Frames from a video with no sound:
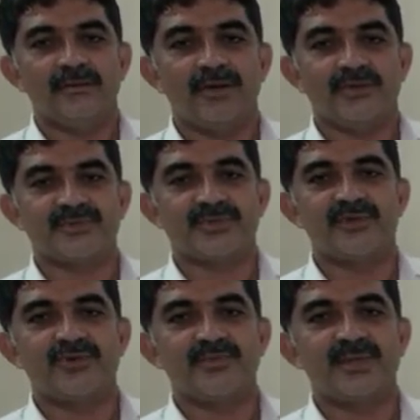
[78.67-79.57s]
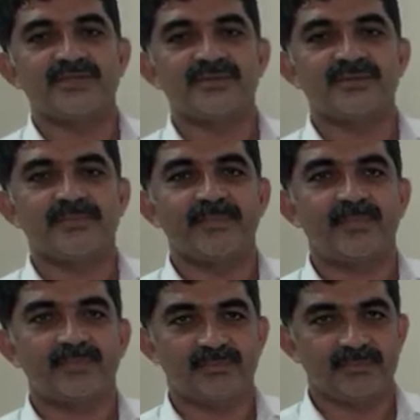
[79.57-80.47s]
absolute, means
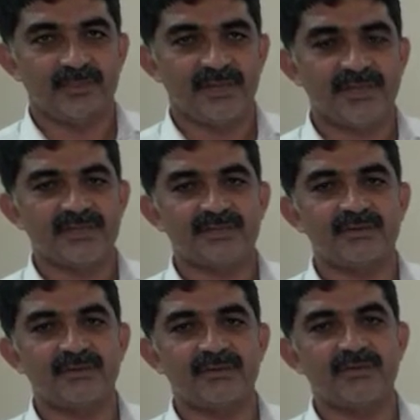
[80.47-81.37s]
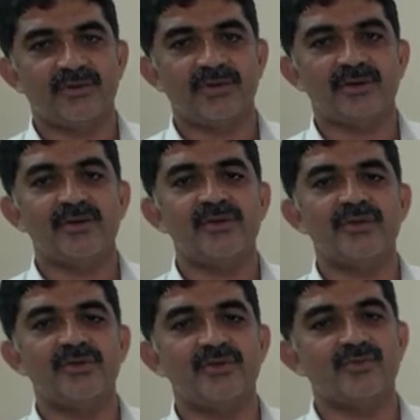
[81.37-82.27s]
it is not at
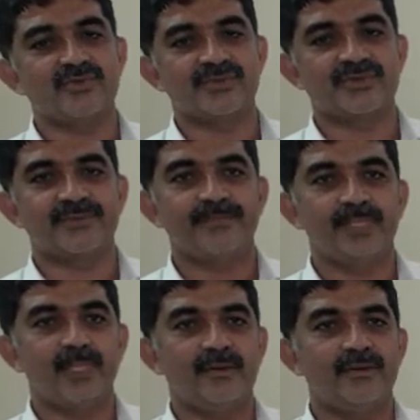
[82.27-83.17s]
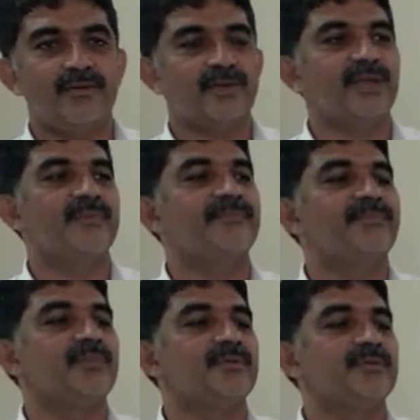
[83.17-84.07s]
all used. Okay.
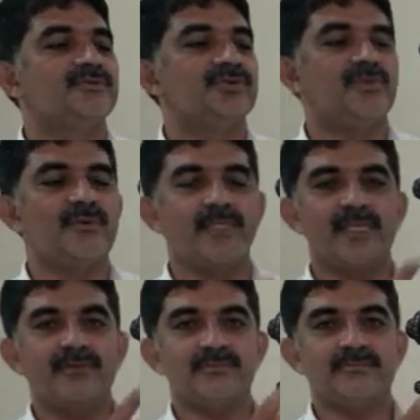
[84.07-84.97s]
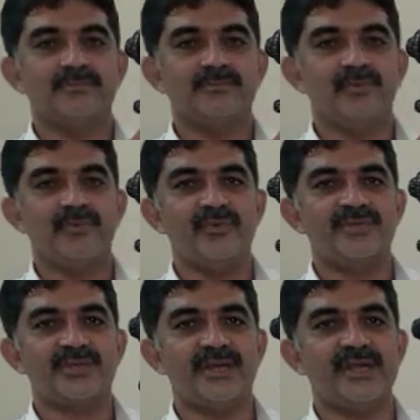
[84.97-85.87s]
So we will
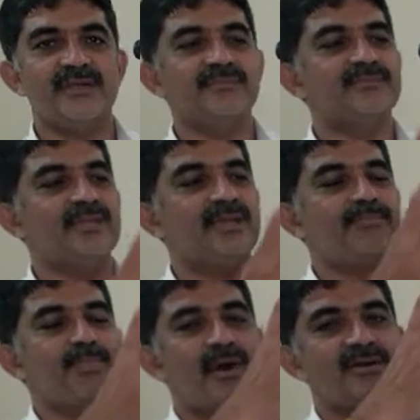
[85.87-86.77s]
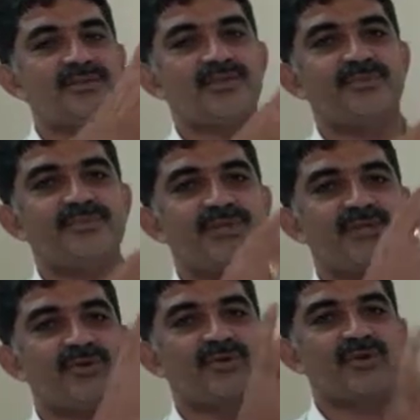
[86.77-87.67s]
study the parts of the
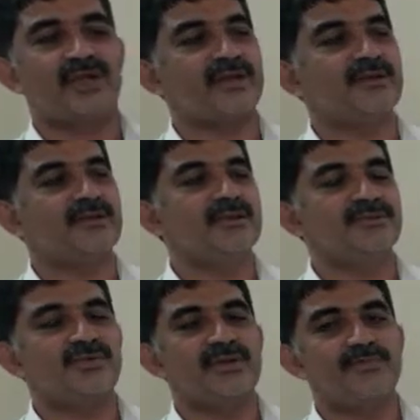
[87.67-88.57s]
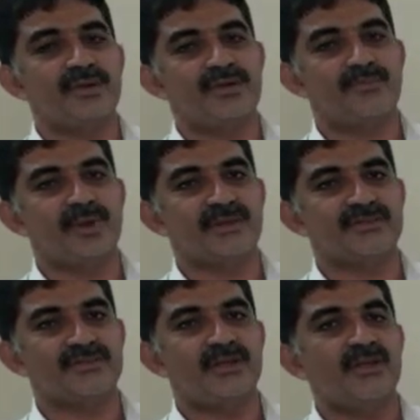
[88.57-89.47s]
theodolite. So different
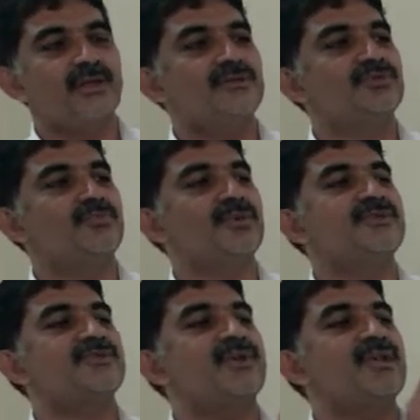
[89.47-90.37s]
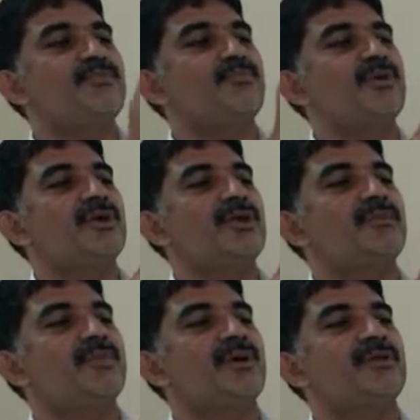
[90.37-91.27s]
parts. So first very
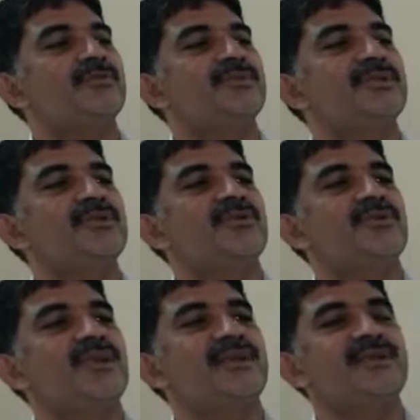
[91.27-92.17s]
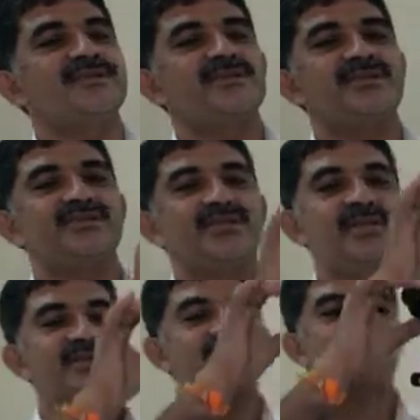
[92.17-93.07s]
important part of the theodolite is this
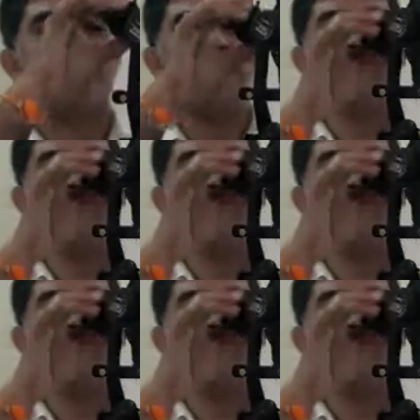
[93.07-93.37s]
telescope.